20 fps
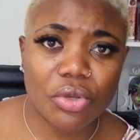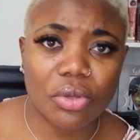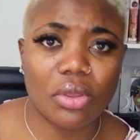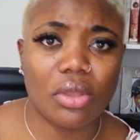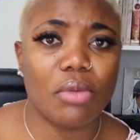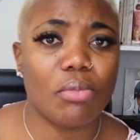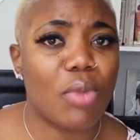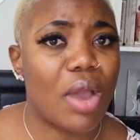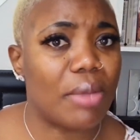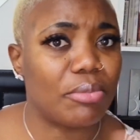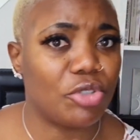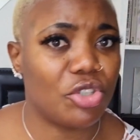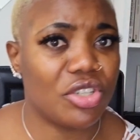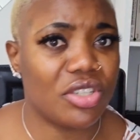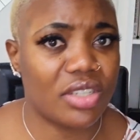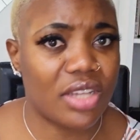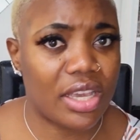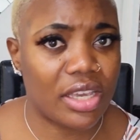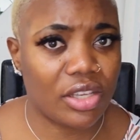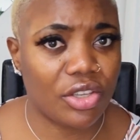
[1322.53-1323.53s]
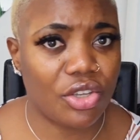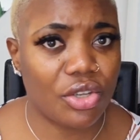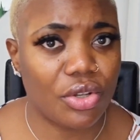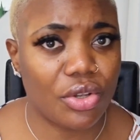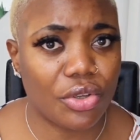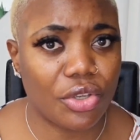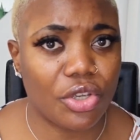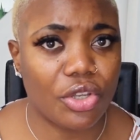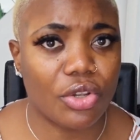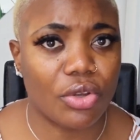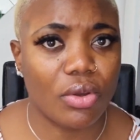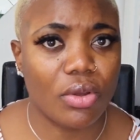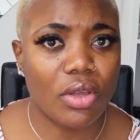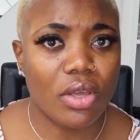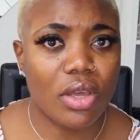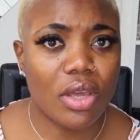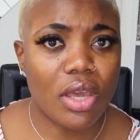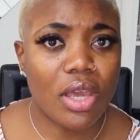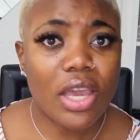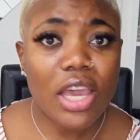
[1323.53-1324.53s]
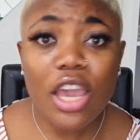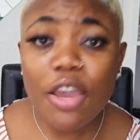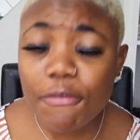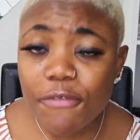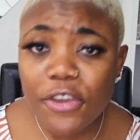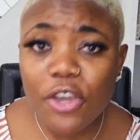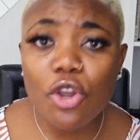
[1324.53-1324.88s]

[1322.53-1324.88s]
your thing, but I'm just saying, you know. If